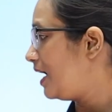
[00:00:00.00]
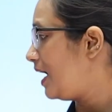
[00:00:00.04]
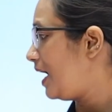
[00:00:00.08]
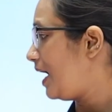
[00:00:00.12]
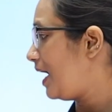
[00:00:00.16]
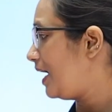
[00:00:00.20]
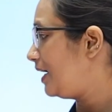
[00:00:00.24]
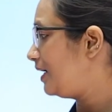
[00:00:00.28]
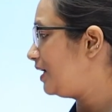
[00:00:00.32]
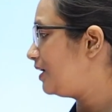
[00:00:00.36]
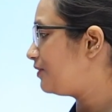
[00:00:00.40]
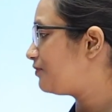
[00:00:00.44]

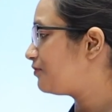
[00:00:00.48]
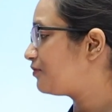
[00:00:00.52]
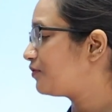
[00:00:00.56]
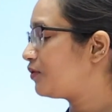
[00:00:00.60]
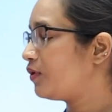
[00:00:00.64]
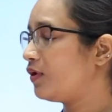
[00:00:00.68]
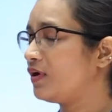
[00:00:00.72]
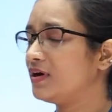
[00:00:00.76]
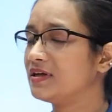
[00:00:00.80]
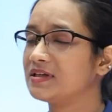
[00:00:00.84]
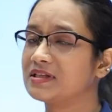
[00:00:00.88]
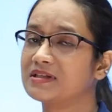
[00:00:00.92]
and of
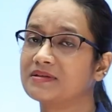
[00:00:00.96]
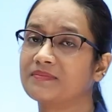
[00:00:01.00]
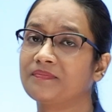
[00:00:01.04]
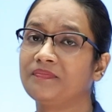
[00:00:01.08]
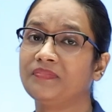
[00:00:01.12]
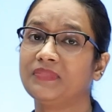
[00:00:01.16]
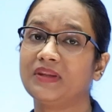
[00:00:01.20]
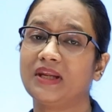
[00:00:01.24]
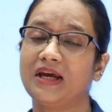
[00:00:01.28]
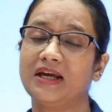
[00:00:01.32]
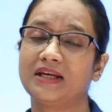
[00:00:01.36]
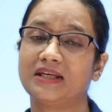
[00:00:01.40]
course,
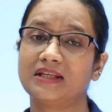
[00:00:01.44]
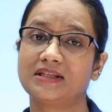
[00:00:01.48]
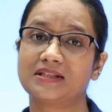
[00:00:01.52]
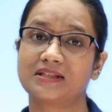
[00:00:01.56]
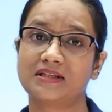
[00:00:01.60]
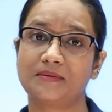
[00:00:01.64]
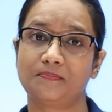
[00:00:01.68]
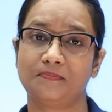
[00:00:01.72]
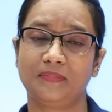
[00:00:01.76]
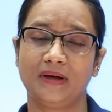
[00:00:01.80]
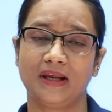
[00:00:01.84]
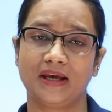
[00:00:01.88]
it is
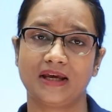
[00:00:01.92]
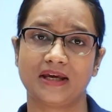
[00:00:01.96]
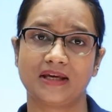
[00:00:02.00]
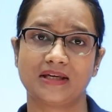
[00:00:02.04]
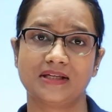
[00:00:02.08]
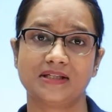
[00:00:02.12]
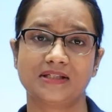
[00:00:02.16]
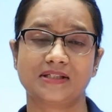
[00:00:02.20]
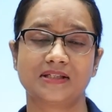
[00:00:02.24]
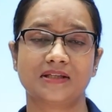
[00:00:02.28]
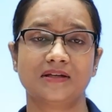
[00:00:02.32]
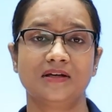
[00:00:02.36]
a
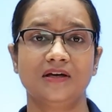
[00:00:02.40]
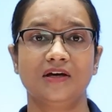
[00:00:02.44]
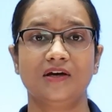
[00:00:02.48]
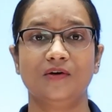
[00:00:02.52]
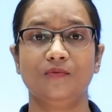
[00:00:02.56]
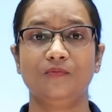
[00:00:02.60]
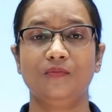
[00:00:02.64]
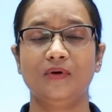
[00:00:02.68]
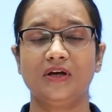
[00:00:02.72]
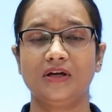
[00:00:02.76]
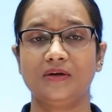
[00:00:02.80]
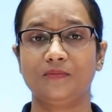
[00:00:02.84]
place
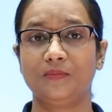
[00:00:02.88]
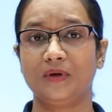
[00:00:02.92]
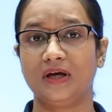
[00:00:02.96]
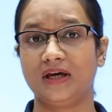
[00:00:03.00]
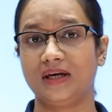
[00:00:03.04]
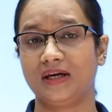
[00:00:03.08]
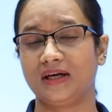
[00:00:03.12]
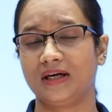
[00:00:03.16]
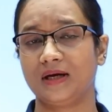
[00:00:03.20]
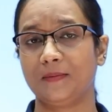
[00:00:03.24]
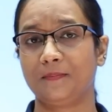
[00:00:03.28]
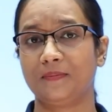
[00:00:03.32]

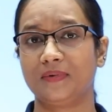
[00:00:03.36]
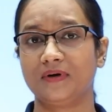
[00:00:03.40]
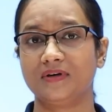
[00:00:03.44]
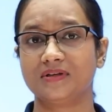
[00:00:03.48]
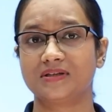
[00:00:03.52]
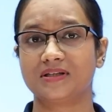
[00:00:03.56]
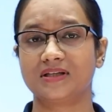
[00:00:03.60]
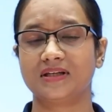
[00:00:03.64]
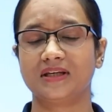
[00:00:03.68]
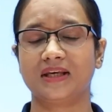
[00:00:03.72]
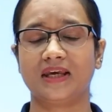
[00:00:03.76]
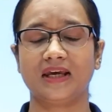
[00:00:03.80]
wherein a
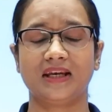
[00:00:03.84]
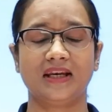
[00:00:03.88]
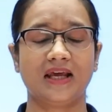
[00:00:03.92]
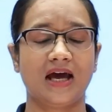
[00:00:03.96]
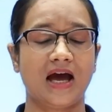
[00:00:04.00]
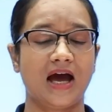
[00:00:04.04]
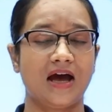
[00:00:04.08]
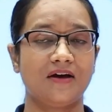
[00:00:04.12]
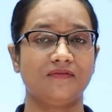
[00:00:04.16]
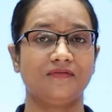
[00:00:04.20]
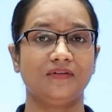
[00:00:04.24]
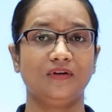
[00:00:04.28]
person can
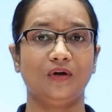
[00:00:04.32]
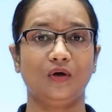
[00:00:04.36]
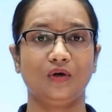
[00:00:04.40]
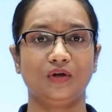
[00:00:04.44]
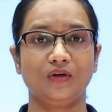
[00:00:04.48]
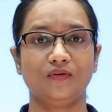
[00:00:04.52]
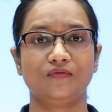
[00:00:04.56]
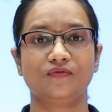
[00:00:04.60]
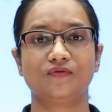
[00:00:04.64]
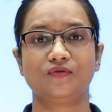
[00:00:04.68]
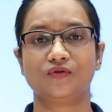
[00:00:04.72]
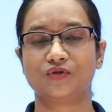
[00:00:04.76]
have a
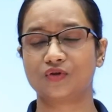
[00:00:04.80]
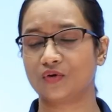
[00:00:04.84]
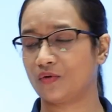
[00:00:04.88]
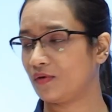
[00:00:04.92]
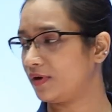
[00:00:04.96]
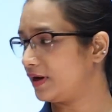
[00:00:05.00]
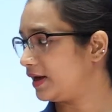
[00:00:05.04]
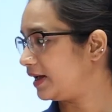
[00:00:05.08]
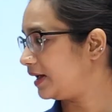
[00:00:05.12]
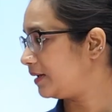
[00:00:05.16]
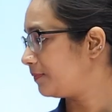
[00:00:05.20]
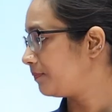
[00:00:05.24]
lot of
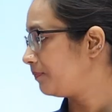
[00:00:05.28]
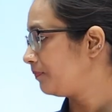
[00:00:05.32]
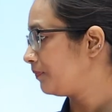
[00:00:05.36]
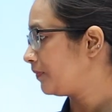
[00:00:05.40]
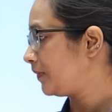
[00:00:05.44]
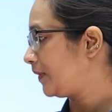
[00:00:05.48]
joy,